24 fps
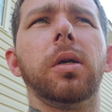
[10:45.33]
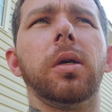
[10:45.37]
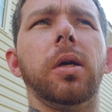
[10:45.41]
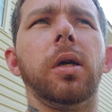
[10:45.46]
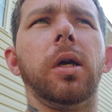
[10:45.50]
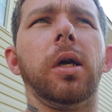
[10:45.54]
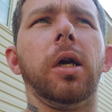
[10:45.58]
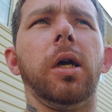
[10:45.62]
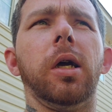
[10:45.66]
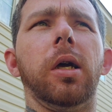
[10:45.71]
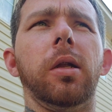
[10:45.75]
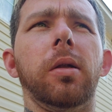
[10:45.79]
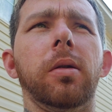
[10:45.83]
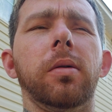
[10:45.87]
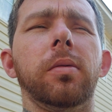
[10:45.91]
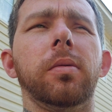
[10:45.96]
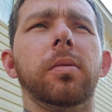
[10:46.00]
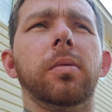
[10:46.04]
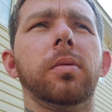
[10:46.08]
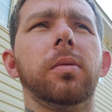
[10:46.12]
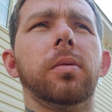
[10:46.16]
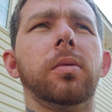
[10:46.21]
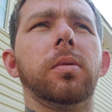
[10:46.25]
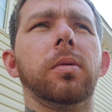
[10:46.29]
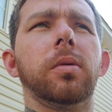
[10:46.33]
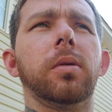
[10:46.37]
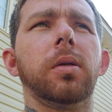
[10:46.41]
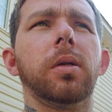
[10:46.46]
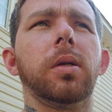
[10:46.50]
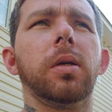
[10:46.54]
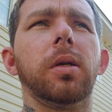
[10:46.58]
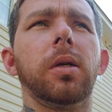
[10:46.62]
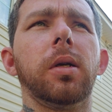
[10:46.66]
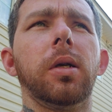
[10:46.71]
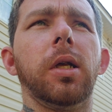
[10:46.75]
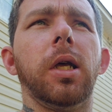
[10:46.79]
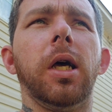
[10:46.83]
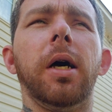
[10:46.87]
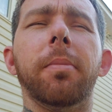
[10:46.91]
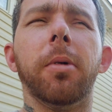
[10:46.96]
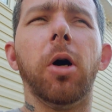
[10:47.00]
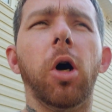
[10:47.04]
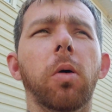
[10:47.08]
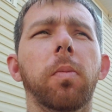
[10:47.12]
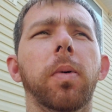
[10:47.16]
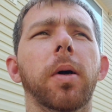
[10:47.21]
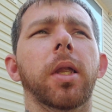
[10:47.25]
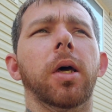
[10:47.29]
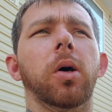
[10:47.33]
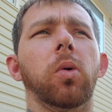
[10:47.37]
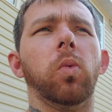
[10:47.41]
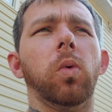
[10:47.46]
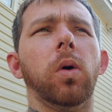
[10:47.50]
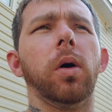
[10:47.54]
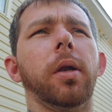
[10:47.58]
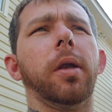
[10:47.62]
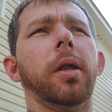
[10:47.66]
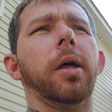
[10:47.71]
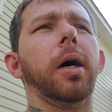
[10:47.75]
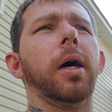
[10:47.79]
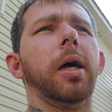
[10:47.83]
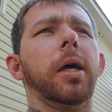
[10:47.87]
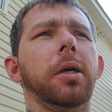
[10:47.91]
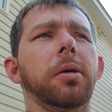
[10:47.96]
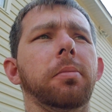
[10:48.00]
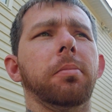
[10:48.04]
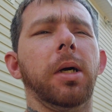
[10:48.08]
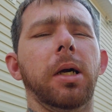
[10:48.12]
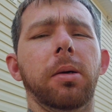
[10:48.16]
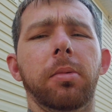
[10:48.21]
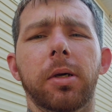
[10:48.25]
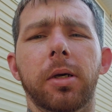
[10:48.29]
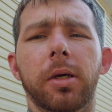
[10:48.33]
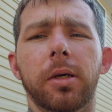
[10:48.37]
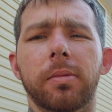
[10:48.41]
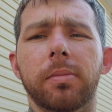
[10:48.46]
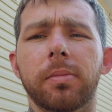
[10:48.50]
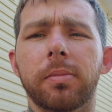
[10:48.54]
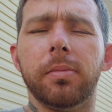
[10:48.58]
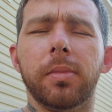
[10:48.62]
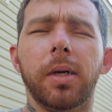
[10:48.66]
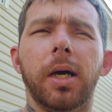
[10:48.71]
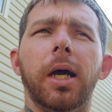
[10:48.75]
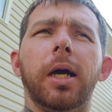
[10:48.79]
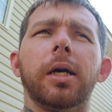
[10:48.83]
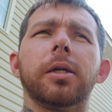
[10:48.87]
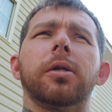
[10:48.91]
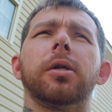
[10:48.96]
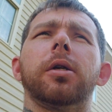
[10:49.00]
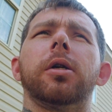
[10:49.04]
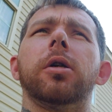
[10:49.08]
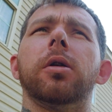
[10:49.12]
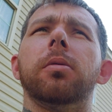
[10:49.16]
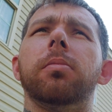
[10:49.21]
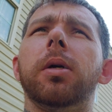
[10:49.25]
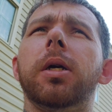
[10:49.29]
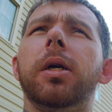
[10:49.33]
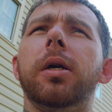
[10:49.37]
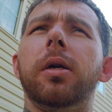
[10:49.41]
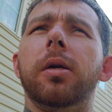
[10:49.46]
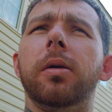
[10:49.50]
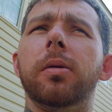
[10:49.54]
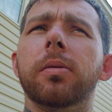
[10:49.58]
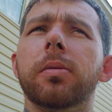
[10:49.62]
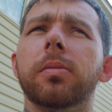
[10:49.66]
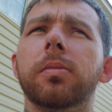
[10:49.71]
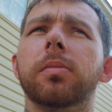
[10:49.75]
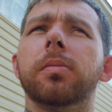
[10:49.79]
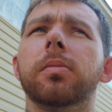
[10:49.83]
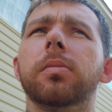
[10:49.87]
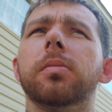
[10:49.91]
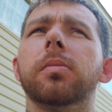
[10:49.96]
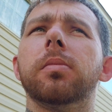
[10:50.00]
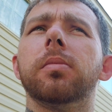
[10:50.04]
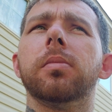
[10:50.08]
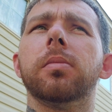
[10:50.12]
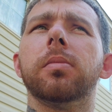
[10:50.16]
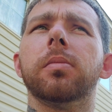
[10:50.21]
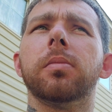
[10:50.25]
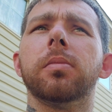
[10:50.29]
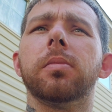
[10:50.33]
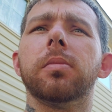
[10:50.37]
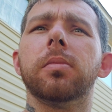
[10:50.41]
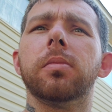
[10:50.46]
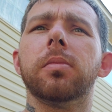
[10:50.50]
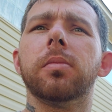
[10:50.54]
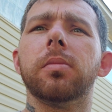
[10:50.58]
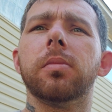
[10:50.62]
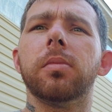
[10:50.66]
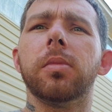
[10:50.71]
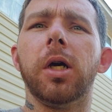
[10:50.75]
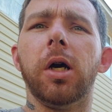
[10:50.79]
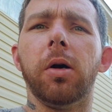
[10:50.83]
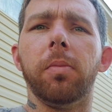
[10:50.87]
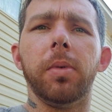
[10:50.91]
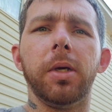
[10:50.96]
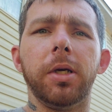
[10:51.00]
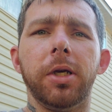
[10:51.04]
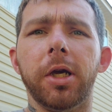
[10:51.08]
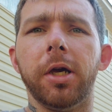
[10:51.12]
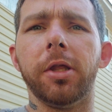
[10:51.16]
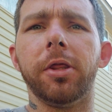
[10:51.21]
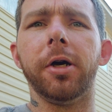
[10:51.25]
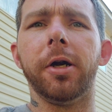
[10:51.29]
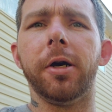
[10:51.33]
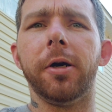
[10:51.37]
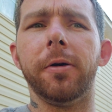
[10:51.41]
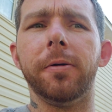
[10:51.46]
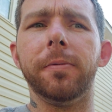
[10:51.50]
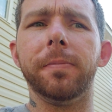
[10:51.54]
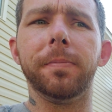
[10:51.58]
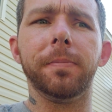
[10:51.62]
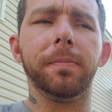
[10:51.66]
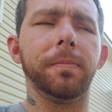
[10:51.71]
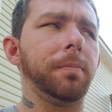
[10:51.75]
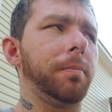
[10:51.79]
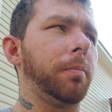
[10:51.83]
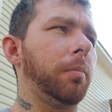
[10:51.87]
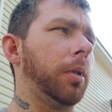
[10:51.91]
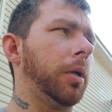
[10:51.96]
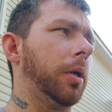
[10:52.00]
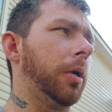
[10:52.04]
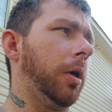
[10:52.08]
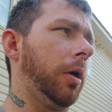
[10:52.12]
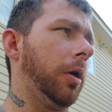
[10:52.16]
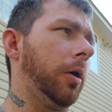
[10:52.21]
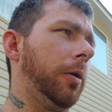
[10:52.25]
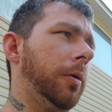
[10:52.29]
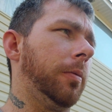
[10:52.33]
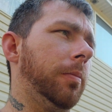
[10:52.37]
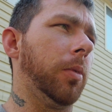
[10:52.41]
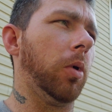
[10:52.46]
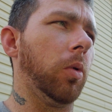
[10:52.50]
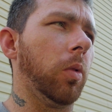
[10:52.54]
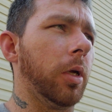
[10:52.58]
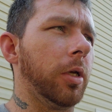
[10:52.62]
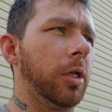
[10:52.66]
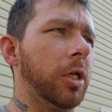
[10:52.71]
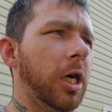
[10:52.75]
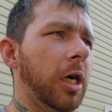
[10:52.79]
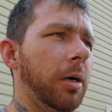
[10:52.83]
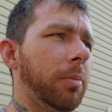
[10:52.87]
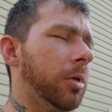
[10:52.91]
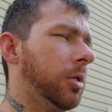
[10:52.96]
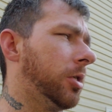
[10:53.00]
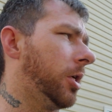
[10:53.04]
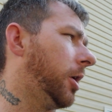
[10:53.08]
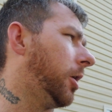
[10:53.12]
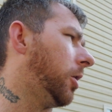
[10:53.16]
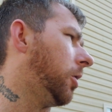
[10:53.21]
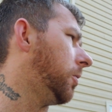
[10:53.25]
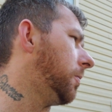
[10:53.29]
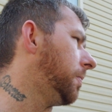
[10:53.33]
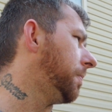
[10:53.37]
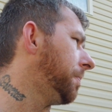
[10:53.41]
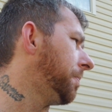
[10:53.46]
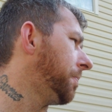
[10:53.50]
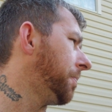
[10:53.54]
And I'm hoping that one day maybe acting could help me get there, but only time will tell.